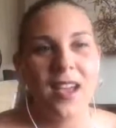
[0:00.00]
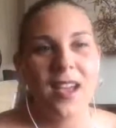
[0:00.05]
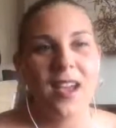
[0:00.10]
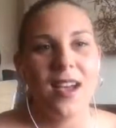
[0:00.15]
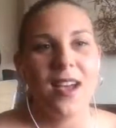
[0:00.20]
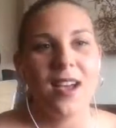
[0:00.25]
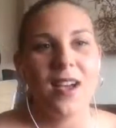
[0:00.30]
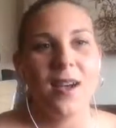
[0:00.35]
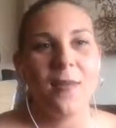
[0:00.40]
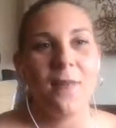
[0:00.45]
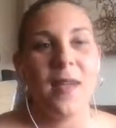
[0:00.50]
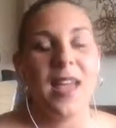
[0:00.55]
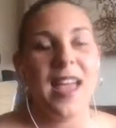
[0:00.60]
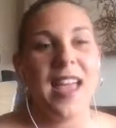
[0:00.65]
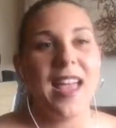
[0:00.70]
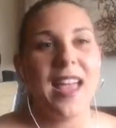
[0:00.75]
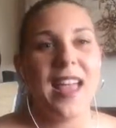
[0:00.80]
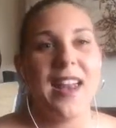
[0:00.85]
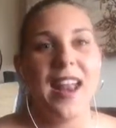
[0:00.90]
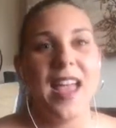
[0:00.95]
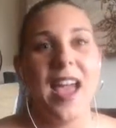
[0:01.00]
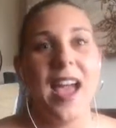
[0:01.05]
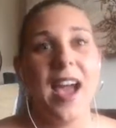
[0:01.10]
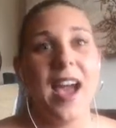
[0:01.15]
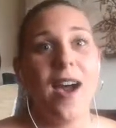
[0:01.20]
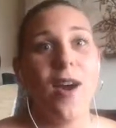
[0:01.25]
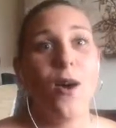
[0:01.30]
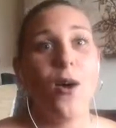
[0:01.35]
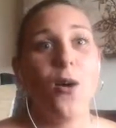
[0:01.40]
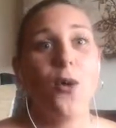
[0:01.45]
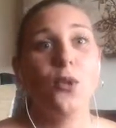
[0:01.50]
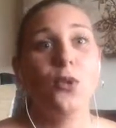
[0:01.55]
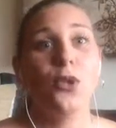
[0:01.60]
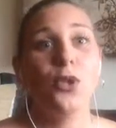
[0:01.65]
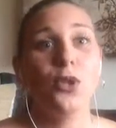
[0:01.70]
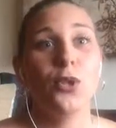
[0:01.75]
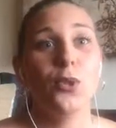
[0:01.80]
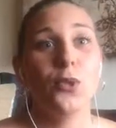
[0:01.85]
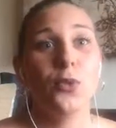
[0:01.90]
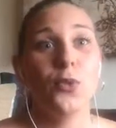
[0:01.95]
and how
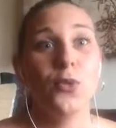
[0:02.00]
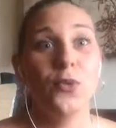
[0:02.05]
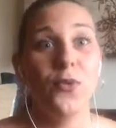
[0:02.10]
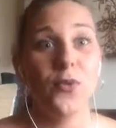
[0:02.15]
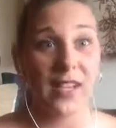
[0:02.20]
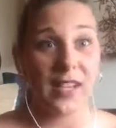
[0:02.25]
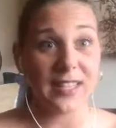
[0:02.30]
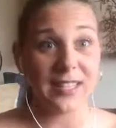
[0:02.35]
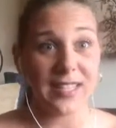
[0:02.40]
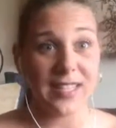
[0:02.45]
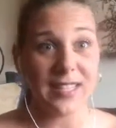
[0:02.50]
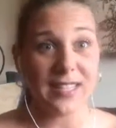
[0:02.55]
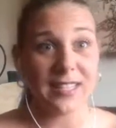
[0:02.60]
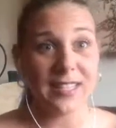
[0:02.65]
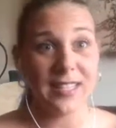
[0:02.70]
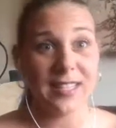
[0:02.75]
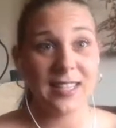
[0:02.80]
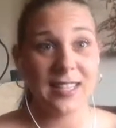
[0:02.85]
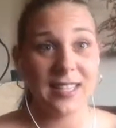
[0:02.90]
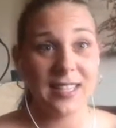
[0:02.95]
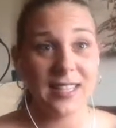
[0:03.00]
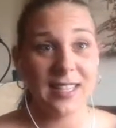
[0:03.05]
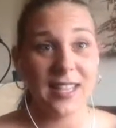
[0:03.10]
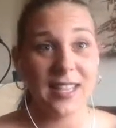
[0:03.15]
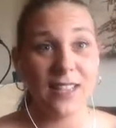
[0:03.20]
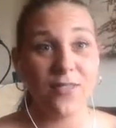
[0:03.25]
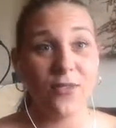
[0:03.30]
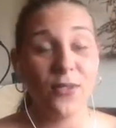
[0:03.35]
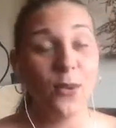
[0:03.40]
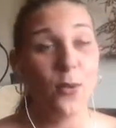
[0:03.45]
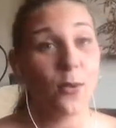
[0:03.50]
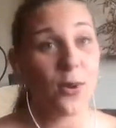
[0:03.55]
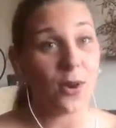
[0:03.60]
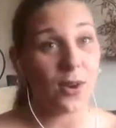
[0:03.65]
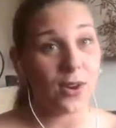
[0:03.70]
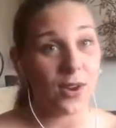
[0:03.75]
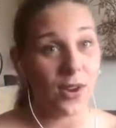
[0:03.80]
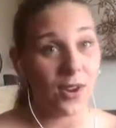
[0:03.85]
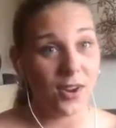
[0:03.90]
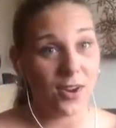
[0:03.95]
to fix it if you
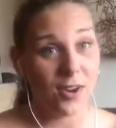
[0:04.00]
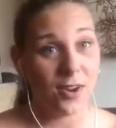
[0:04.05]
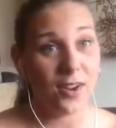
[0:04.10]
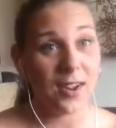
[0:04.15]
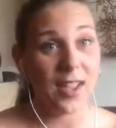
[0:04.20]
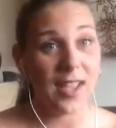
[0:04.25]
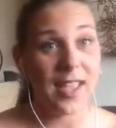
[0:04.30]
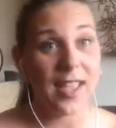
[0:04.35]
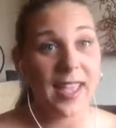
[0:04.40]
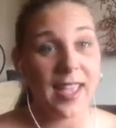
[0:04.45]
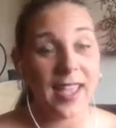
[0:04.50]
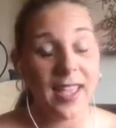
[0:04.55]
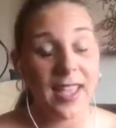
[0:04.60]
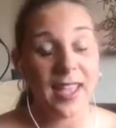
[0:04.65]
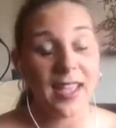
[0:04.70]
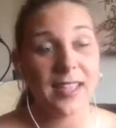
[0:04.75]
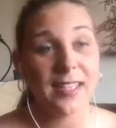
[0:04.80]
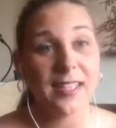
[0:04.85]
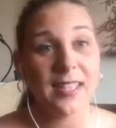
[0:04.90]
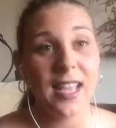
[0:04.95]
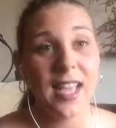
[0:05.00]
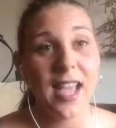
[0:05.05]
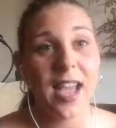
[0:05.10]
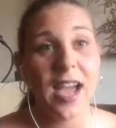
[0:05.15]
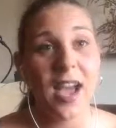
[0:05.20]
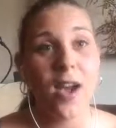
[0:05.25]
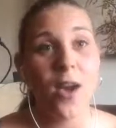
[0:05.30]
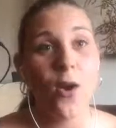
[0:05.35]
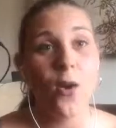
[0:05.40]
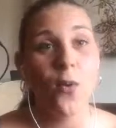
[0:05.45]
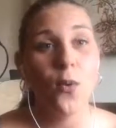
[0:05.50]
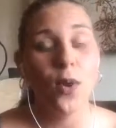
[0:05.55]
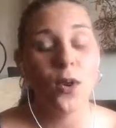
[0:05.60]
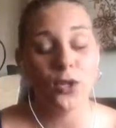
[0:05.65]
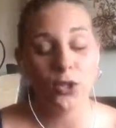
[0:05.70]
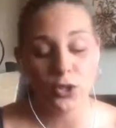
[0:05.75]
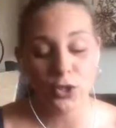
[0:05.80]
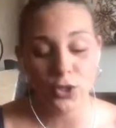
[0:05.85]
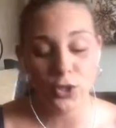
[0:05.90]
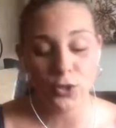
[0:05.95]
are, and how
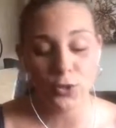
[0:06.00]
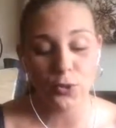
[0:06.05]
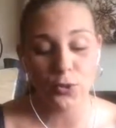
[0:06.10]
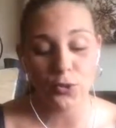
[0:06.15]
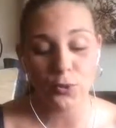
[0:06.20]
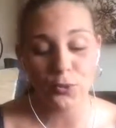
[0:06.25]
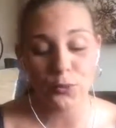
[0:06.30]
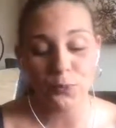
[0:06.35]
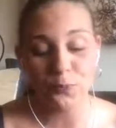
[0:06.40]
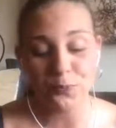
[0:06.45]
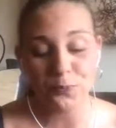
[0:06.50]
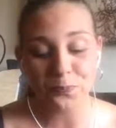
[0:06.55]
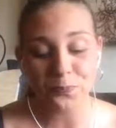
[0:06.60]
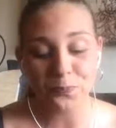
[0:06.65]
to